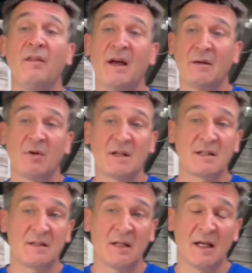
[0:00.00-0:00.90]
Then I'm going
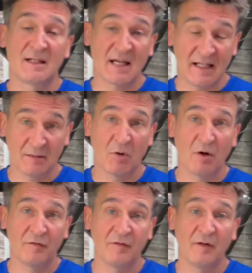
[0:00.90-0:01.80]
to take them
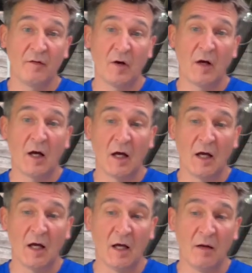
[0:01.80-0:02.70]
off
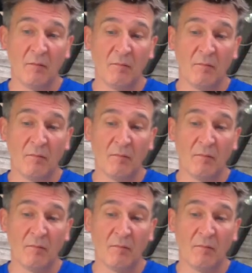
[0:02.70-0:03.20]
and